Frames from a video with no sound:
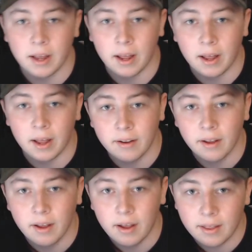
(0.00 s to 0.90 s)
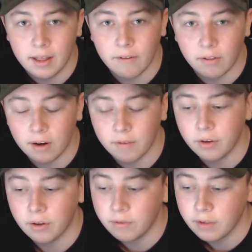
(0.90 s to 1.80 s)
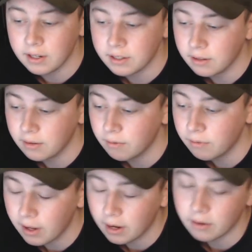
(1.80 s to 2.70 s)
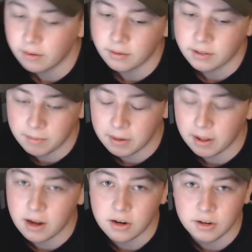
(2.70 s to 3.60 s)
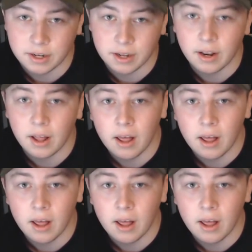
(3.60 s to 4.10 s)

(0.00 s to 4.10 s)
and they have a lot of good flick simulators and